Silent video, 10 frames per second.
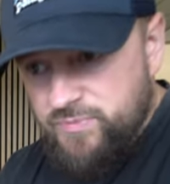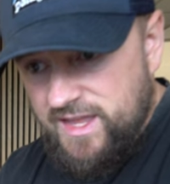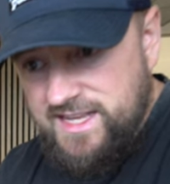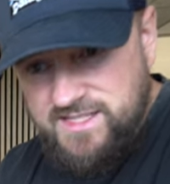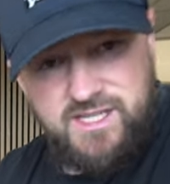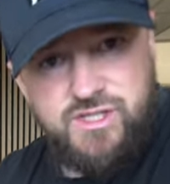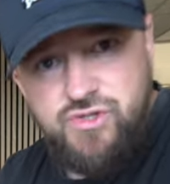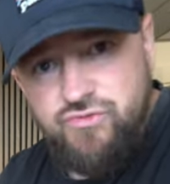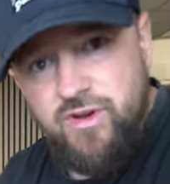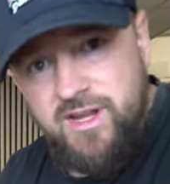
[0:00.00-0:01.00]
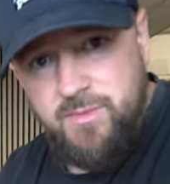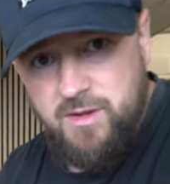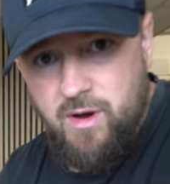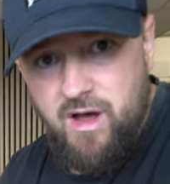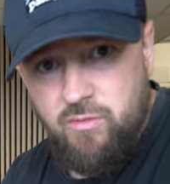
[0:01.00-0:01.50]
It's extremely
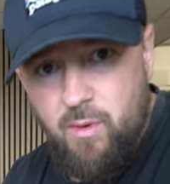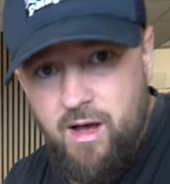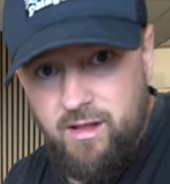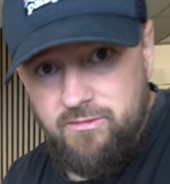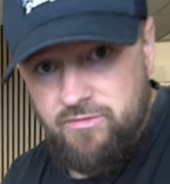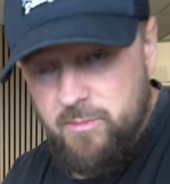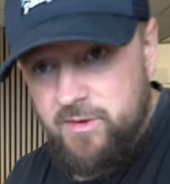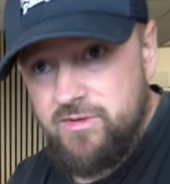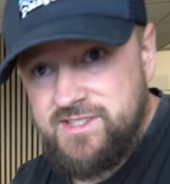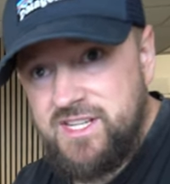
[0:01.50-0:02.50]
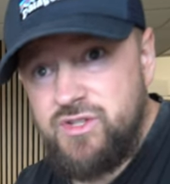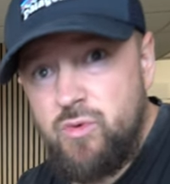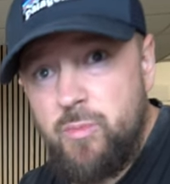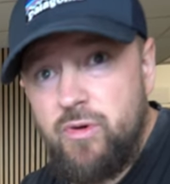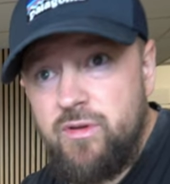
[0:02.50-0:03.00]
worthwhile, and from a
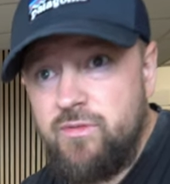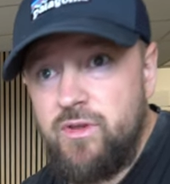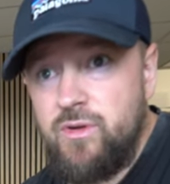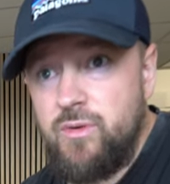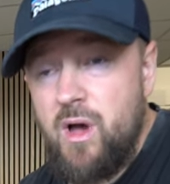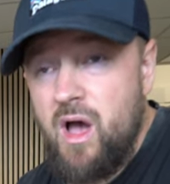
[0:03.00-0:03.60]
residual point of view,